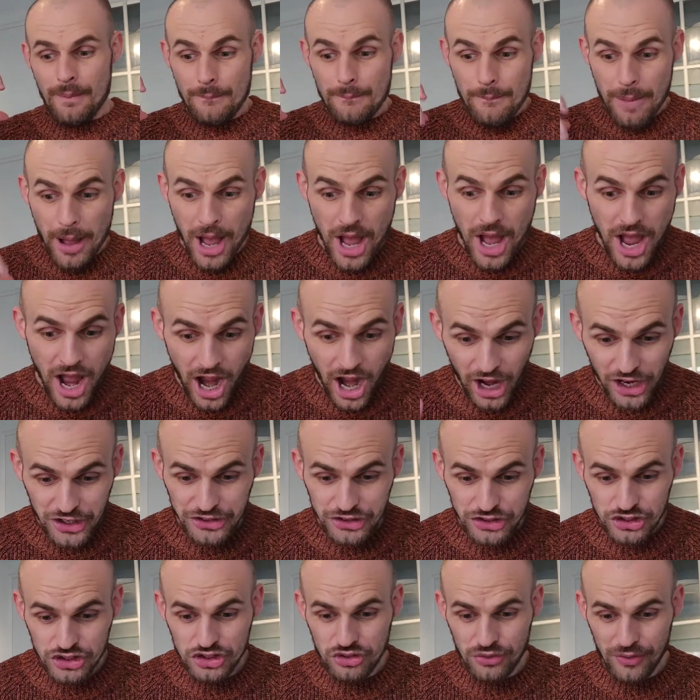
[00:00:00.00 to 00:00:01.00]
Per
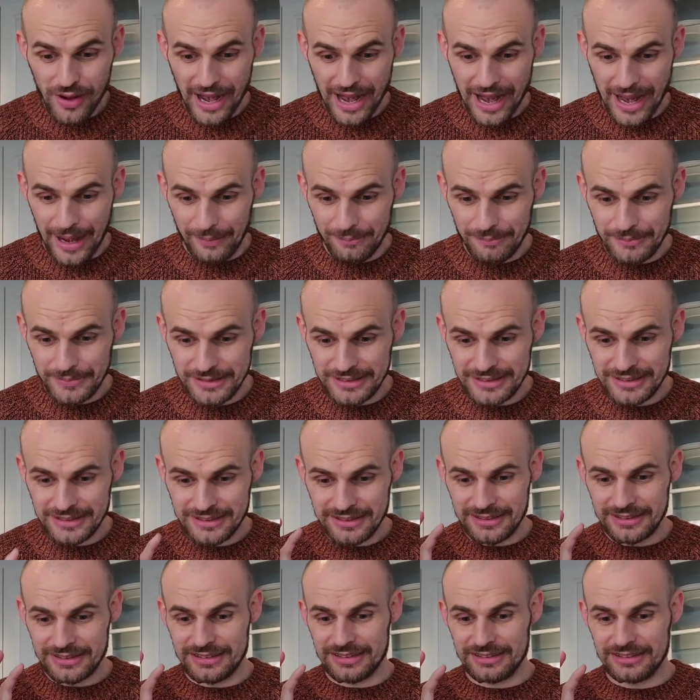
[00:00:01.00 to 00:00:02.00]
100 grams,
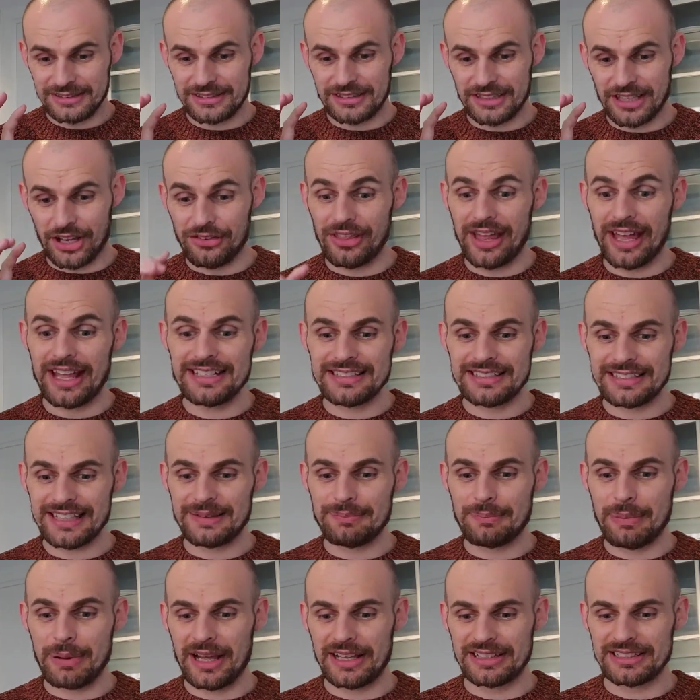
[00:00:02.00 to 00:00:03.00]
so they
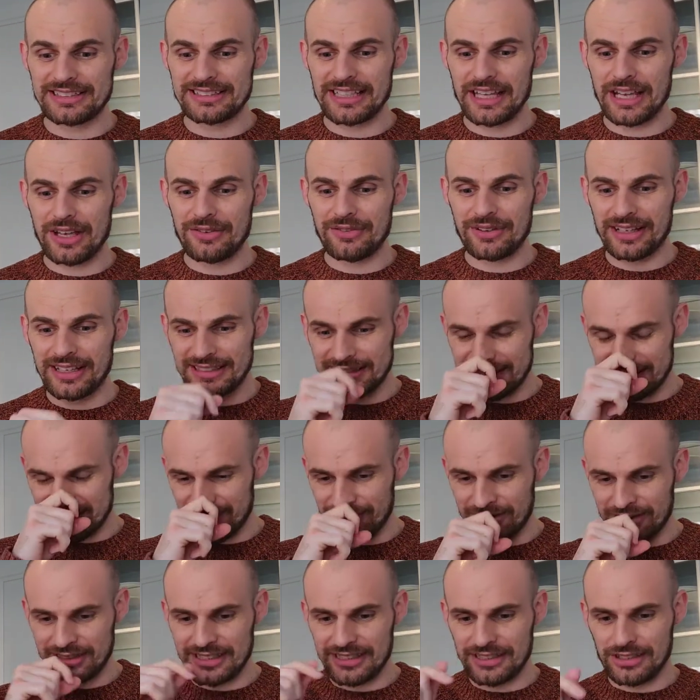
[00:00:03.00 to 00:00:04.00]
say per serving is
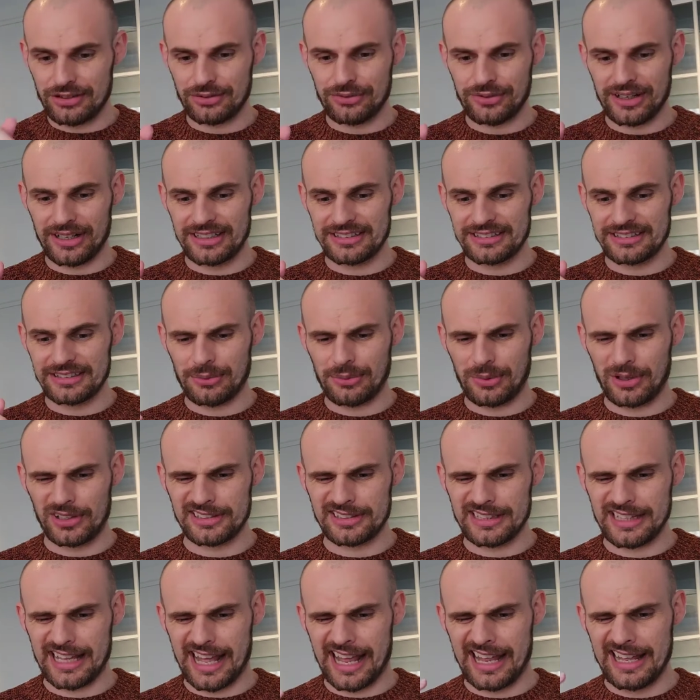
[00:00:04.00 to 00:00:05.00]
73, so
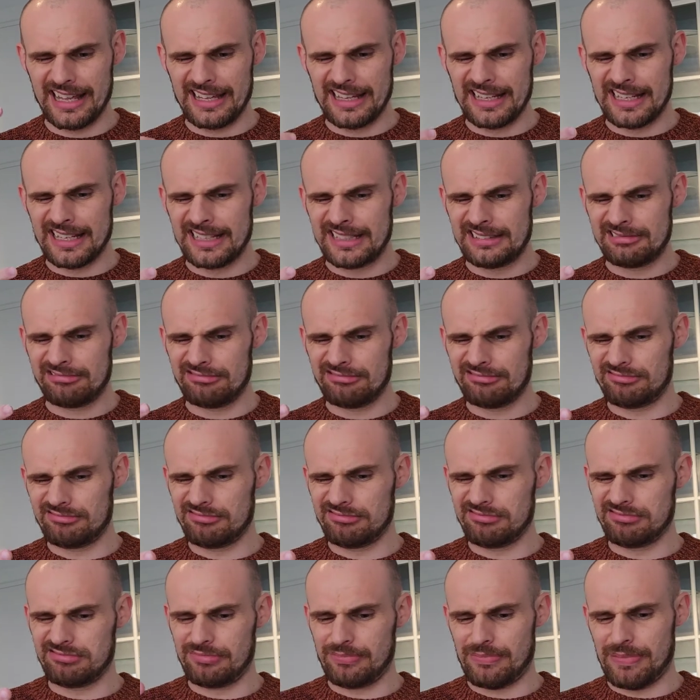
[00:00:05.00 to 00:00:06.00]
what's that?
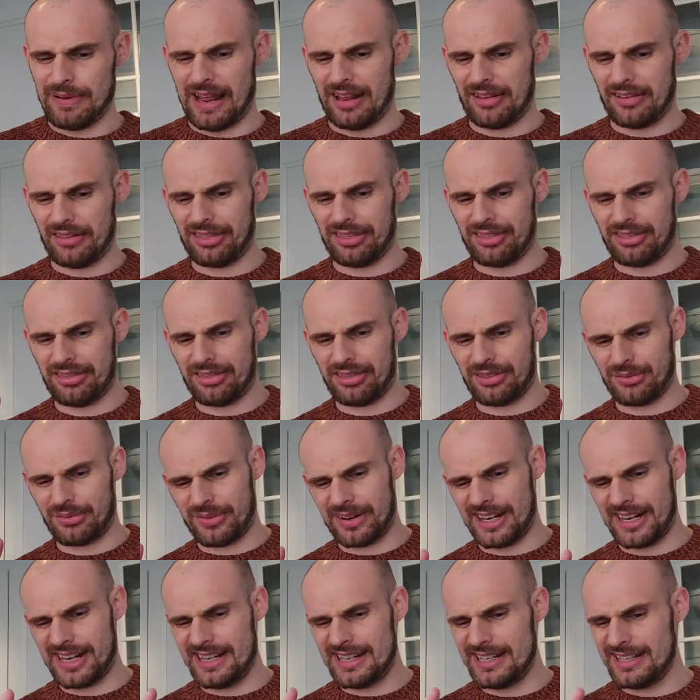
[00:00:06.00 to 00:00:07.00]
About
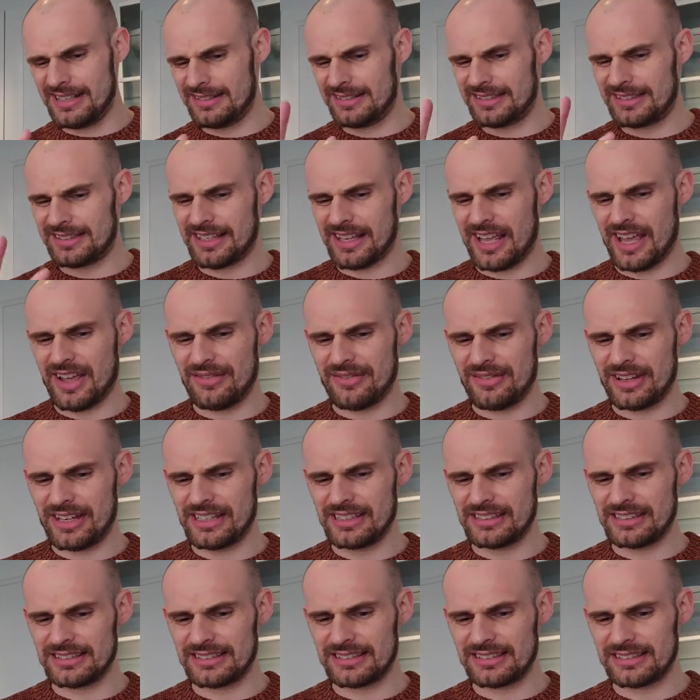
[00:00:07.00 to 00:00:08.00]
three
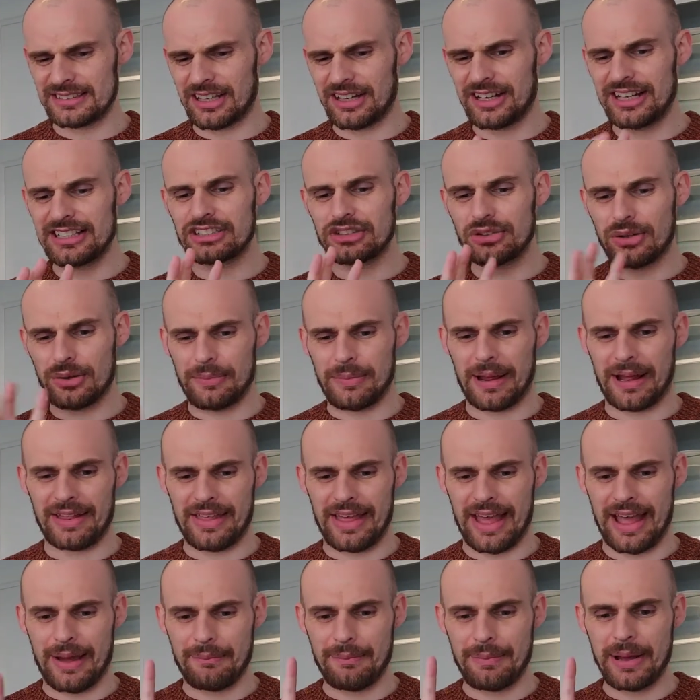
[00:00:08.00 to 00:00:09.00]
servings? So let's do it by
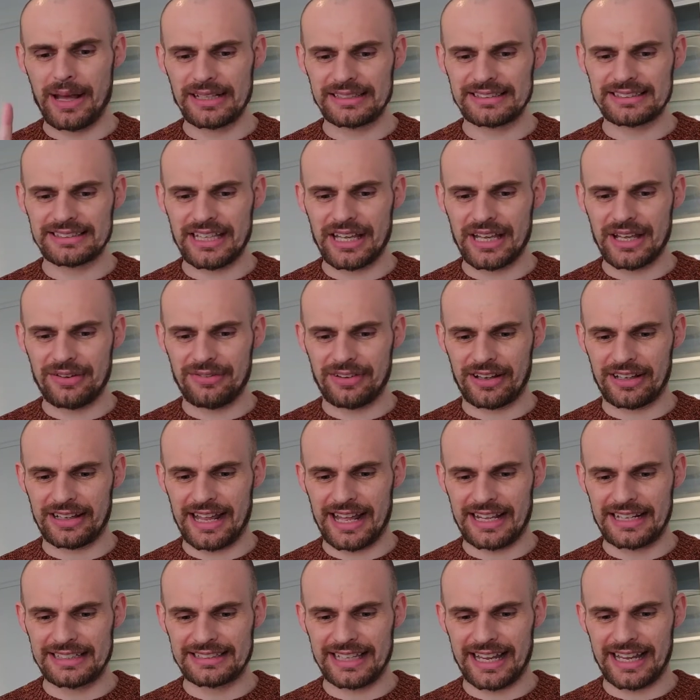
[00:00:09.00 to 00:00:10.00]
that. Per serving,
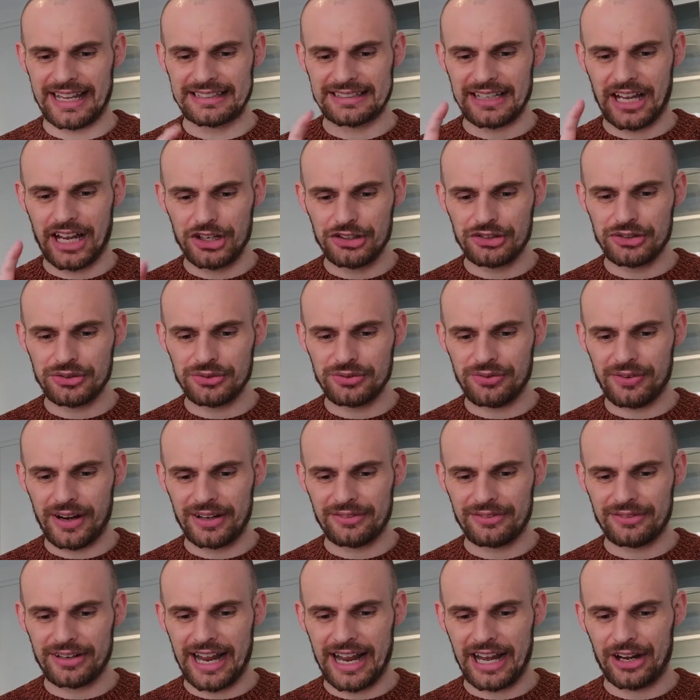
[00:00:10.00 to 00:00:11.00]
they say it's
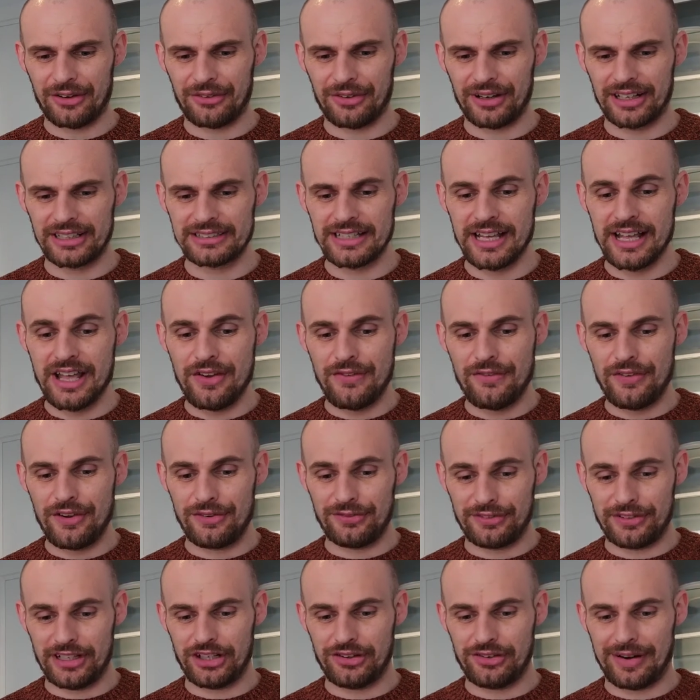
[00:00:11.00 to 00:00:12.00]
105 calories,
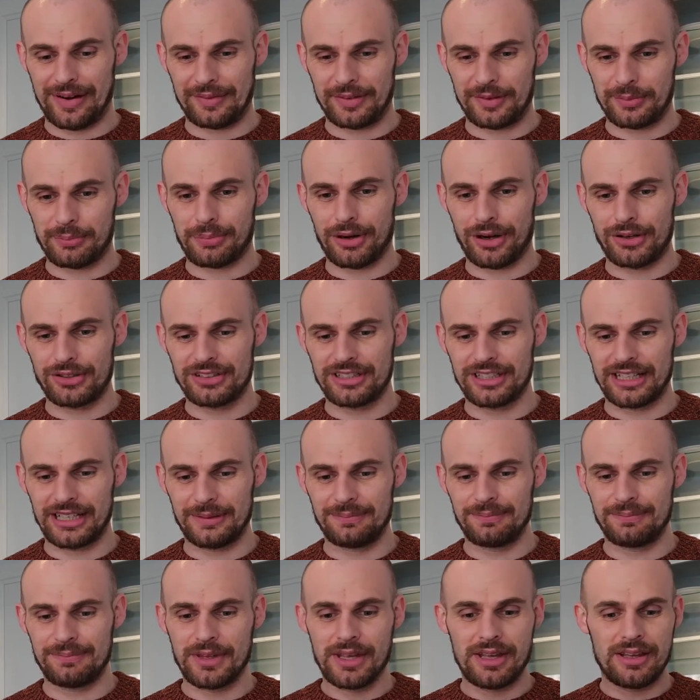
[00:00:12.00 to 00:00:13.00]
15 grams of
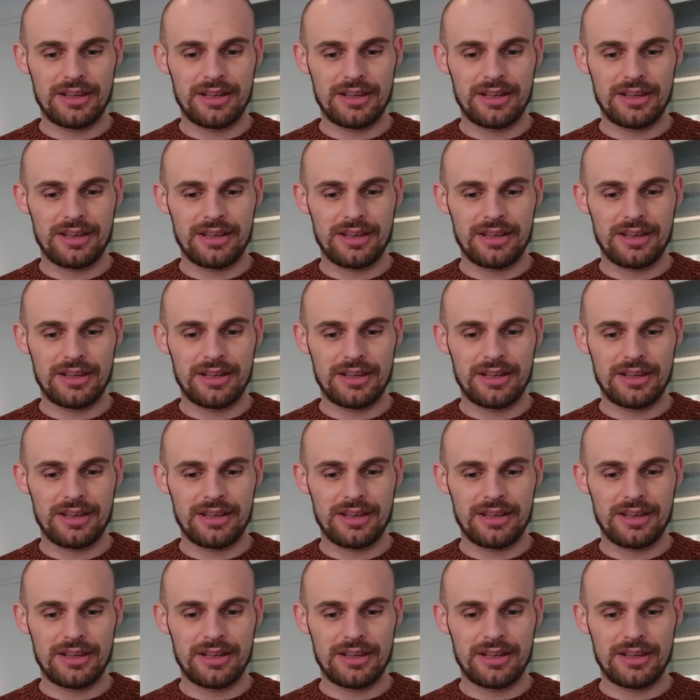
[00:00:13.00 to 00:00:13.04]
protein.